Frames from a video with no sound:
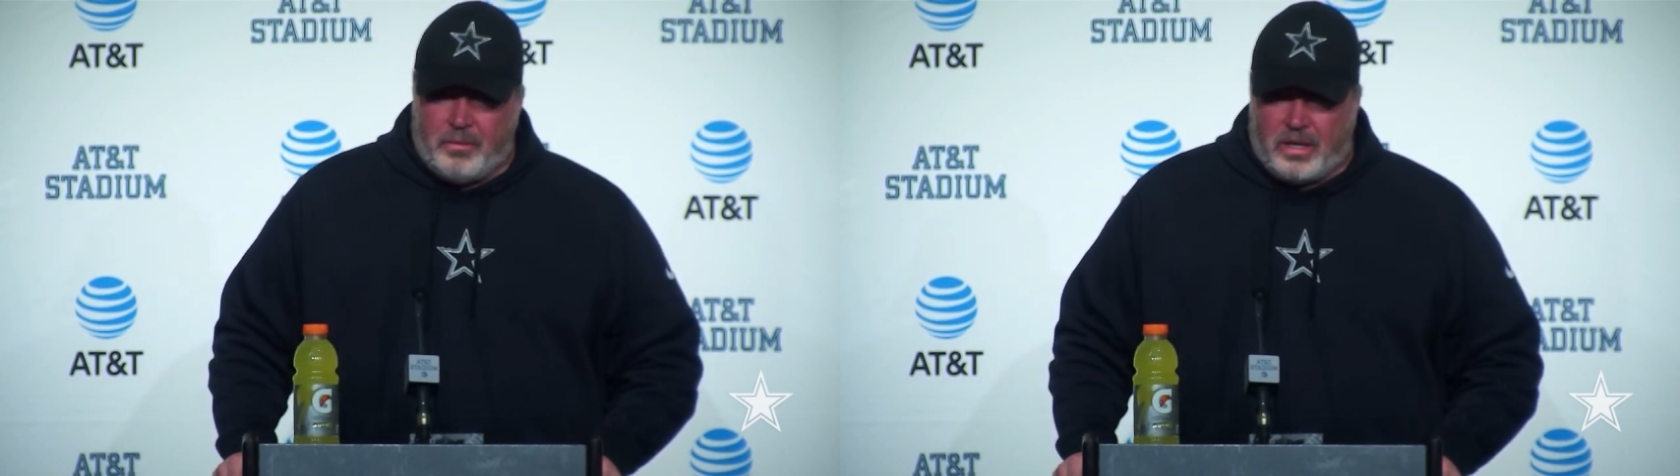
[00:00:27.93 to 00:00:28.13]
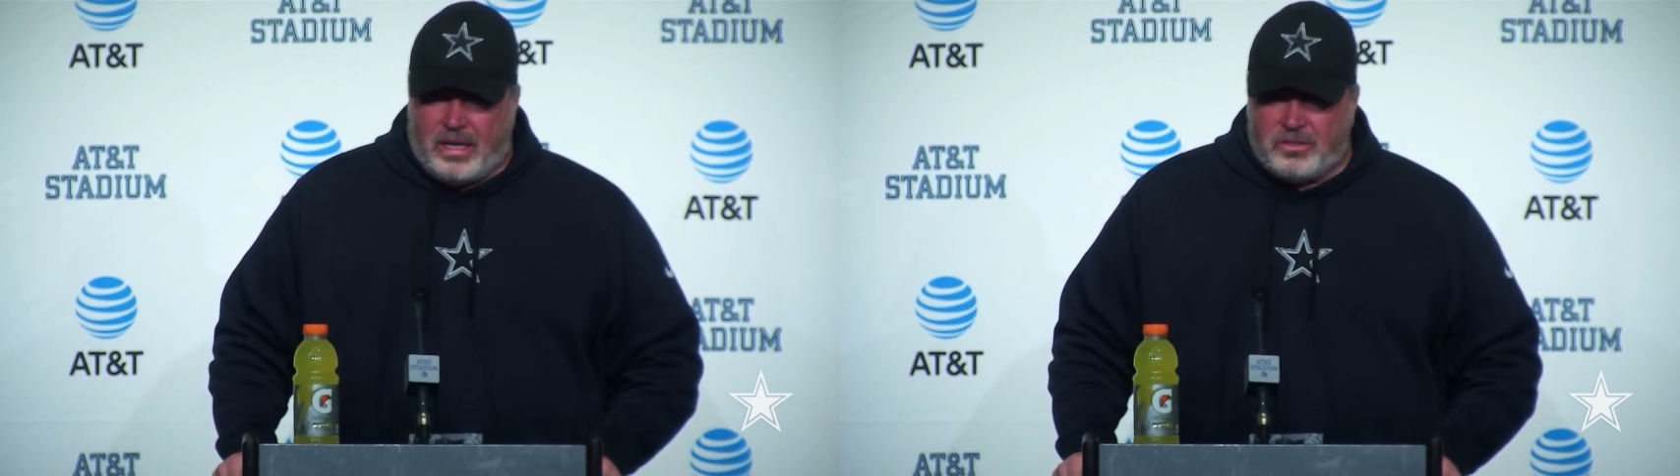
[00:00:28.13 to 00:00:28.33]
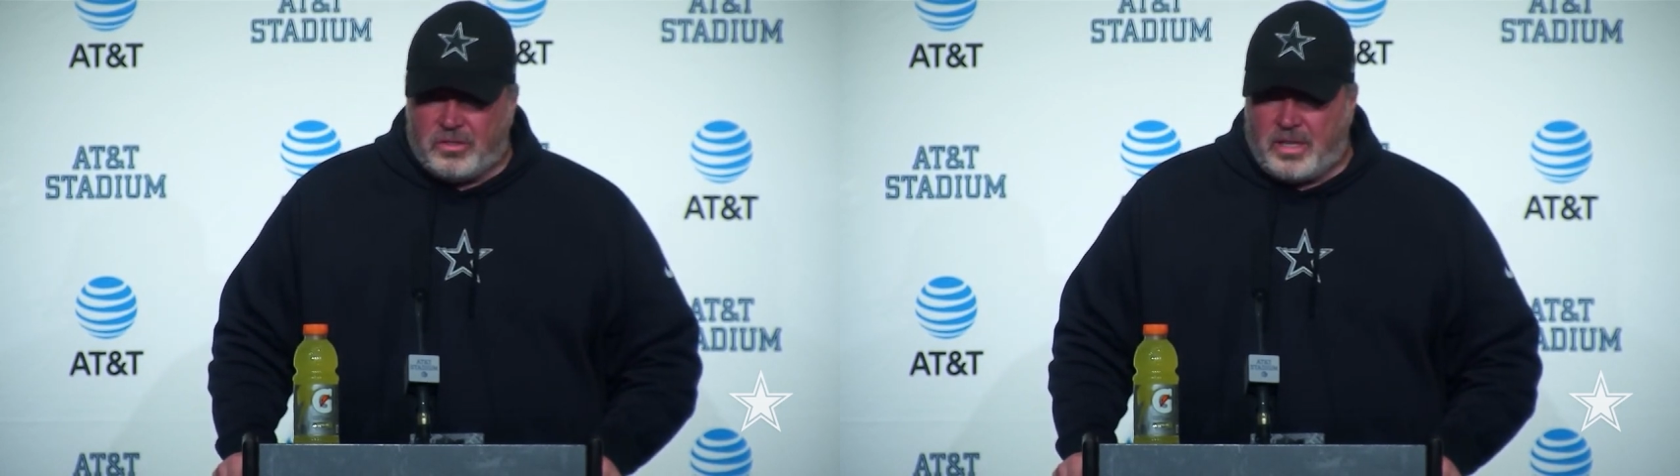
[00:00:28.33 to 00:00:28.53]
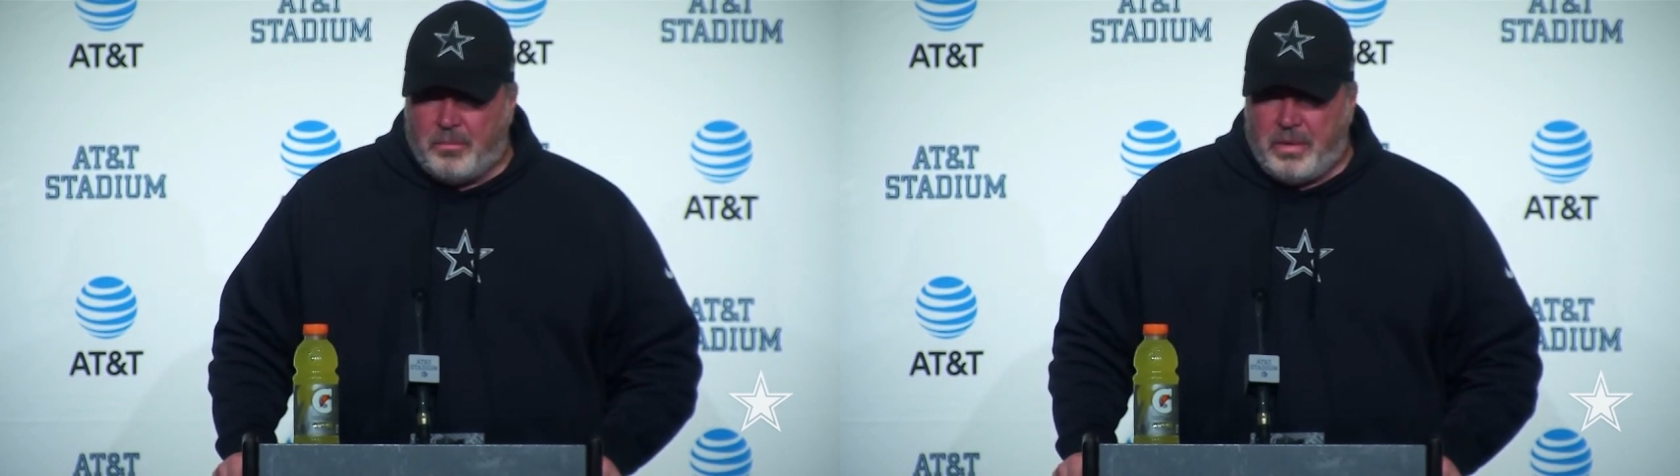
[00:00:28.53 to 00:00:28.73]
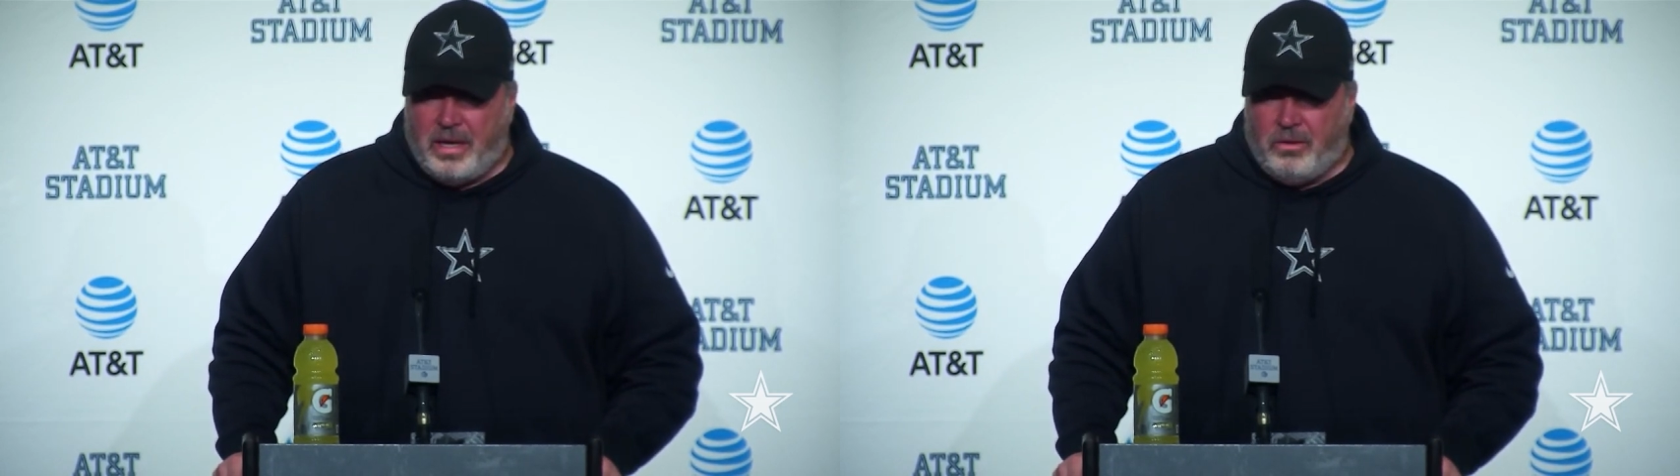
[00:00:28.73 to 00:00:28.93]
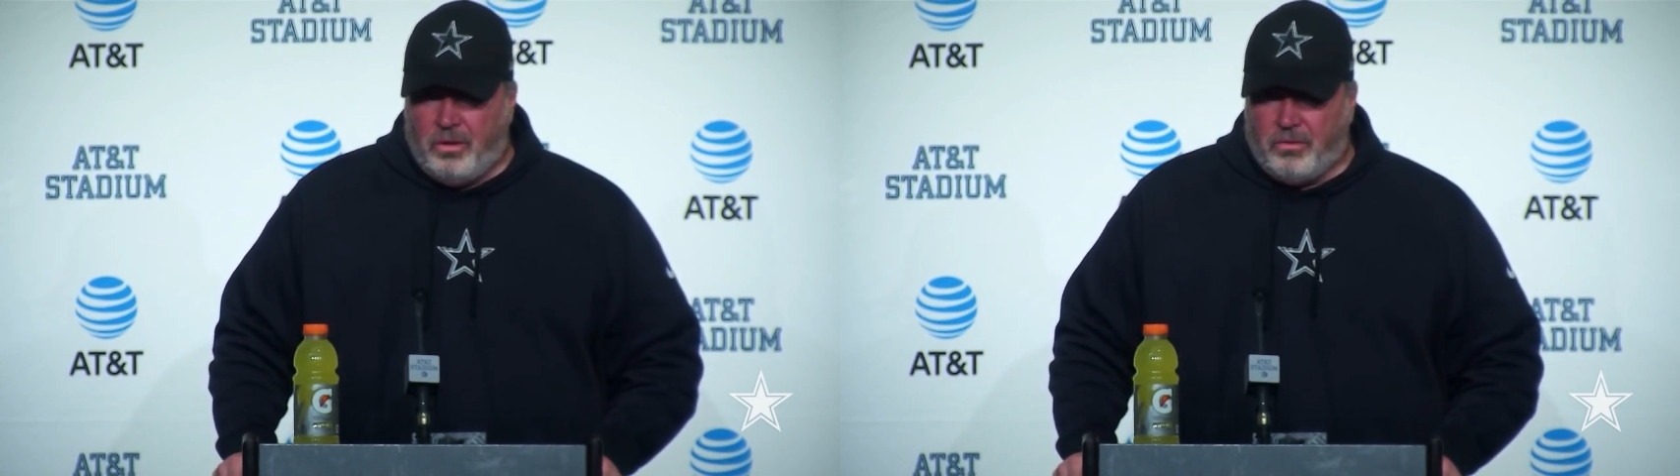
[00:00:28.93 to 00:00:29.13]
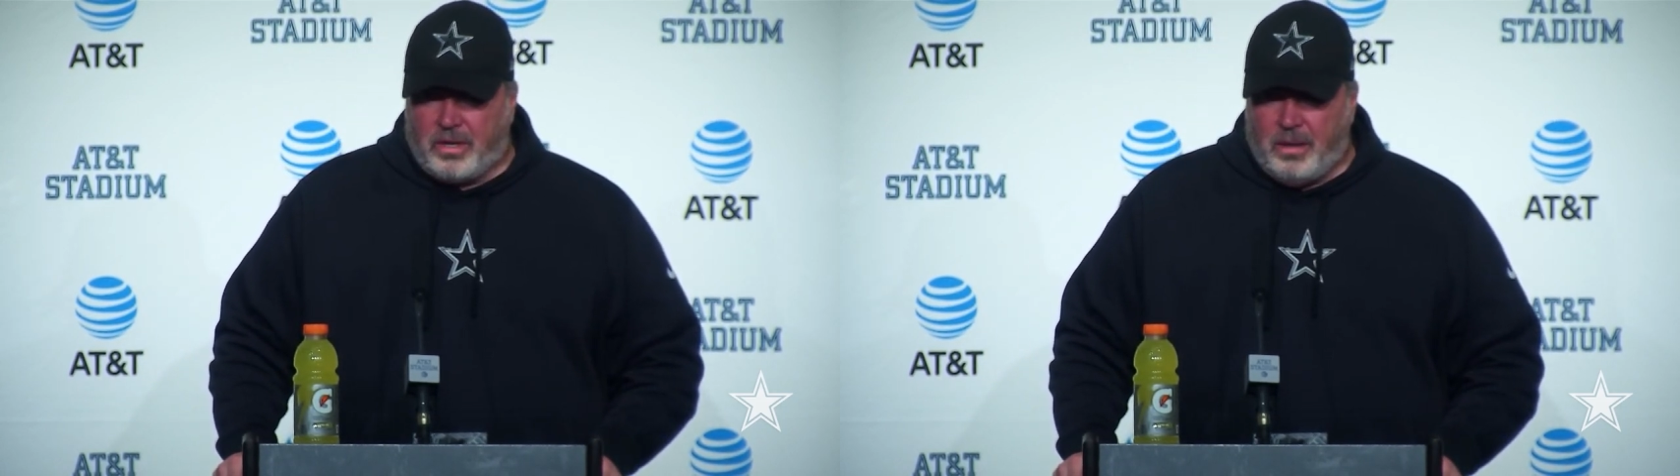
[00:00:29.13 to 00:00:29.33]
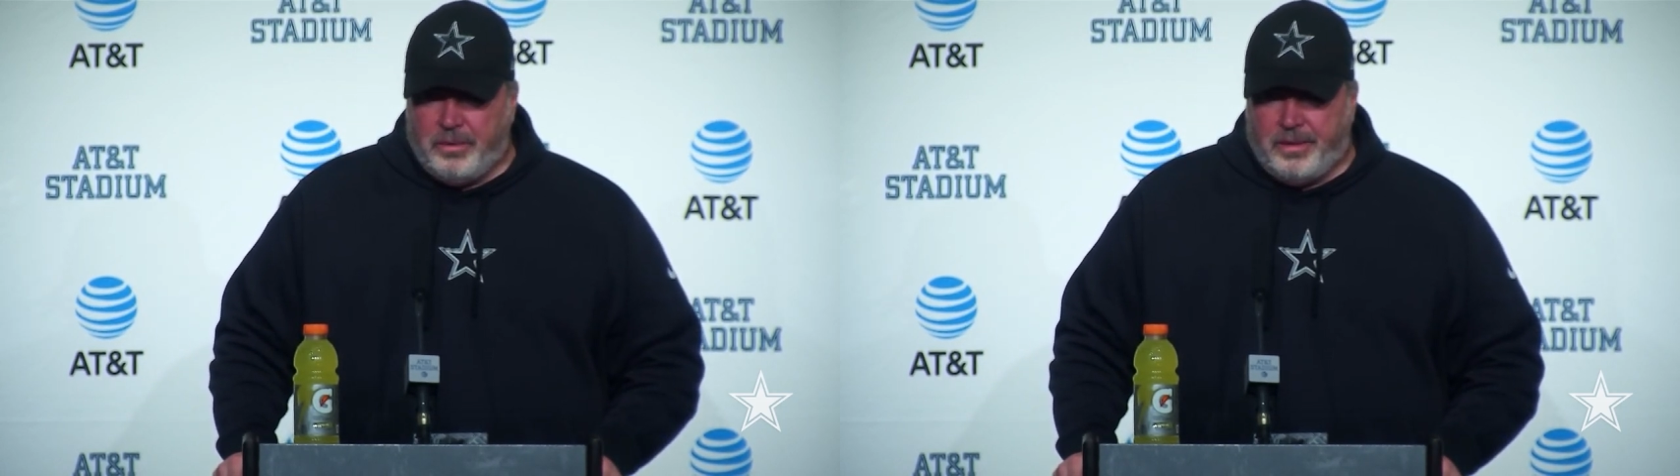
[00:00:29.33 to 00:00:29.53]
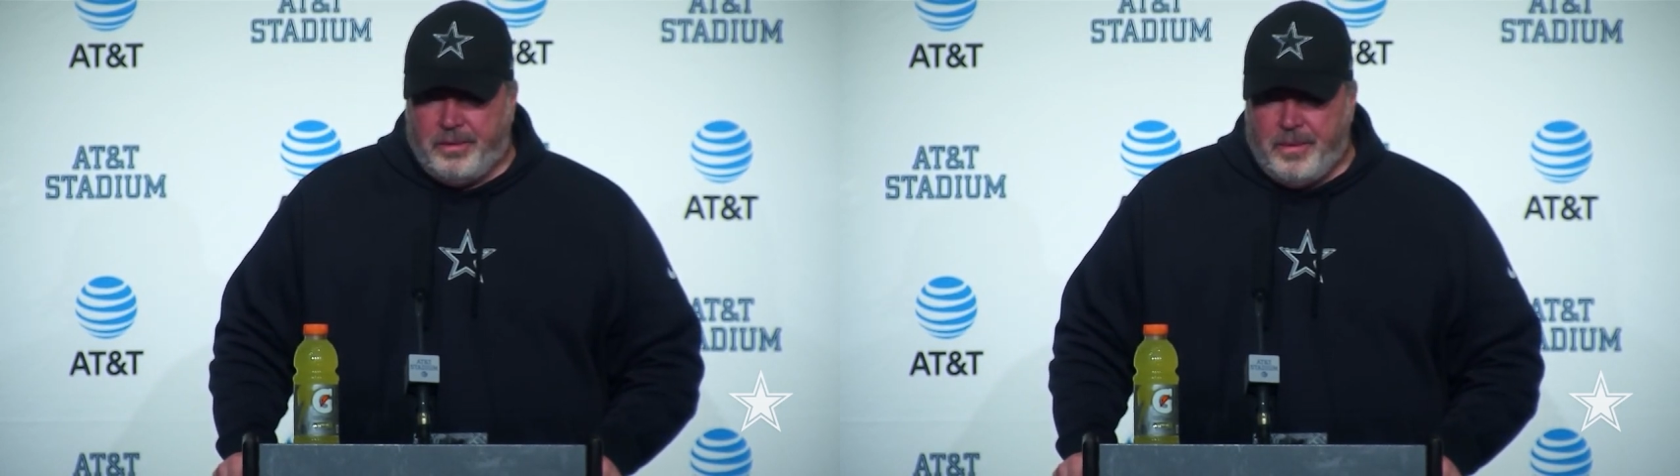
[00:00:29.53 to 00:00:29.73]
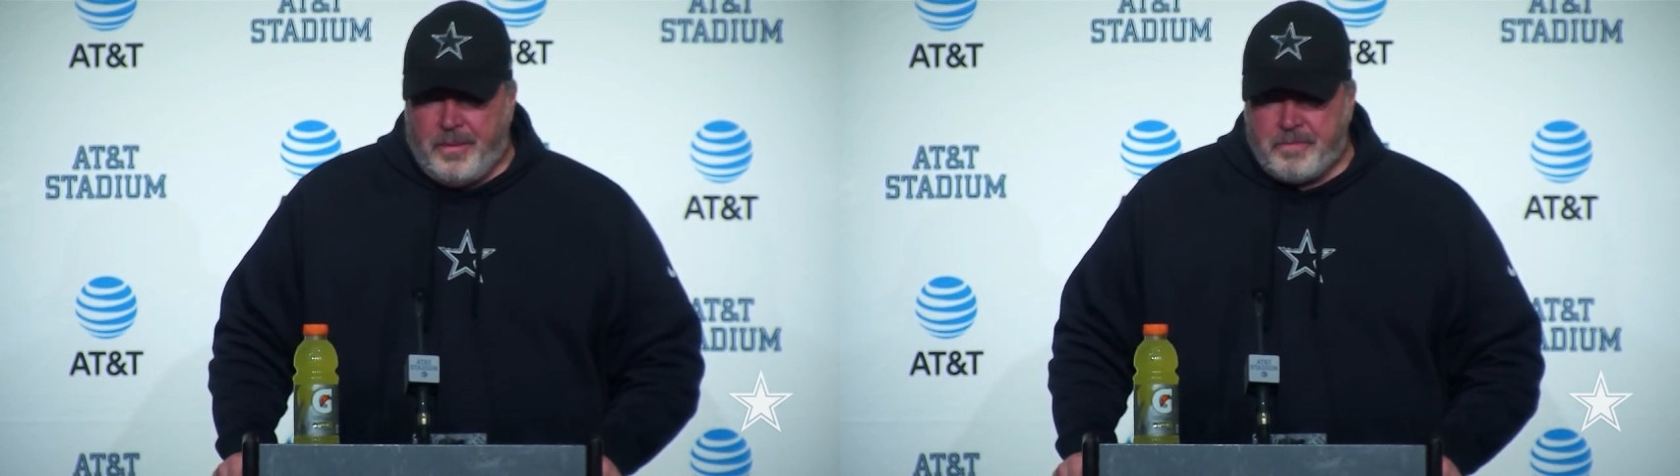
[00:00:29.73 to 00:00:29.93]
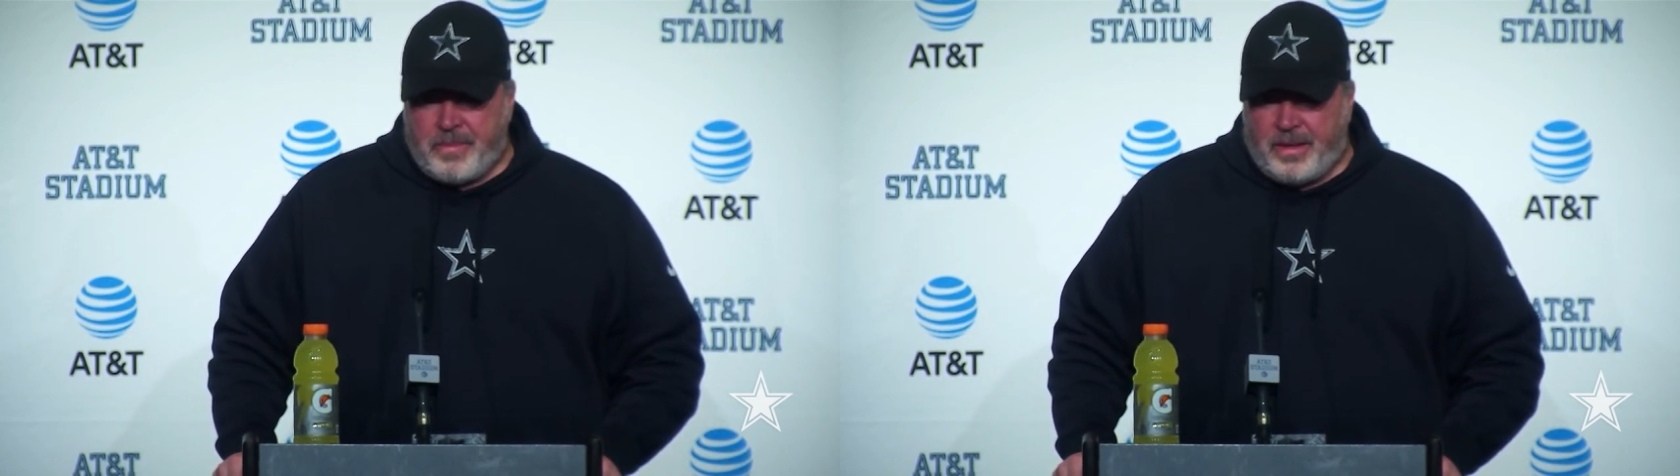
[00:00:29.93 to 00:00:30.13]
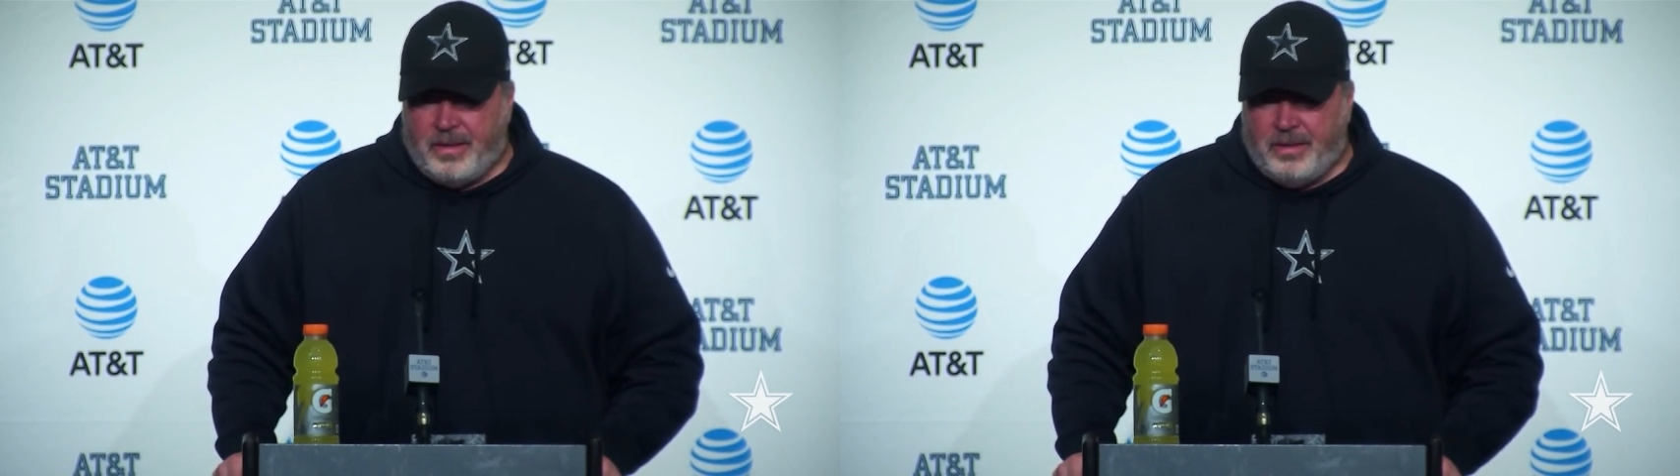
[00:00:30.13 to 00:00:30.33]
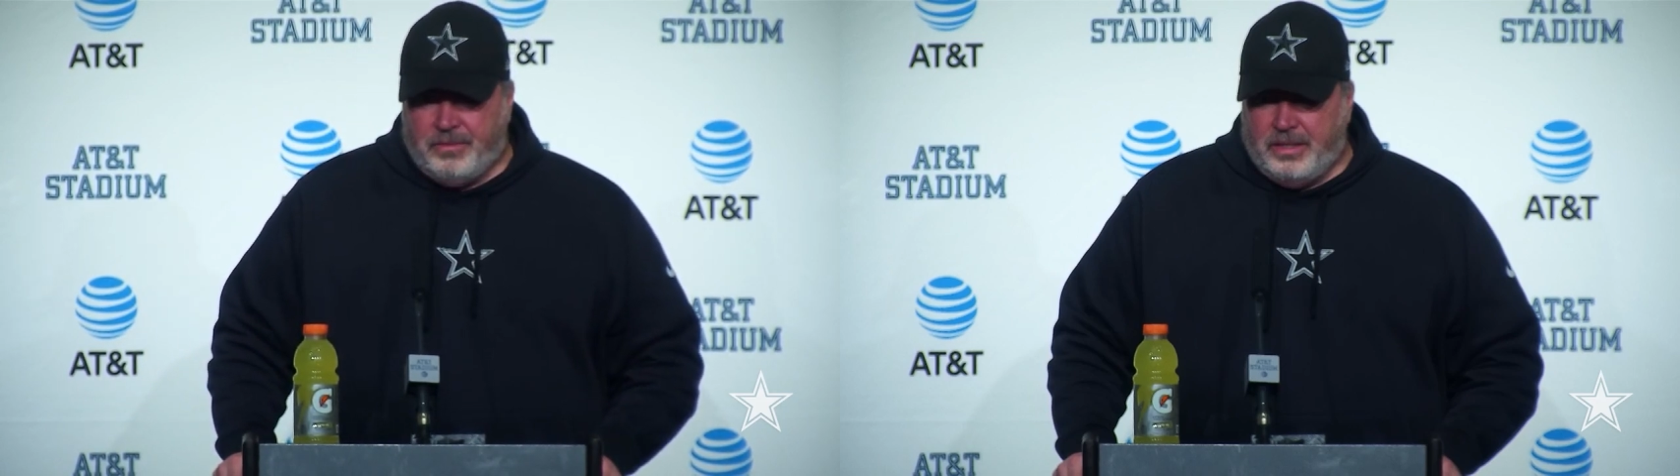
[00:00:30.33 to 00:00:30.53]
Our guys just kept battling, overcoming it.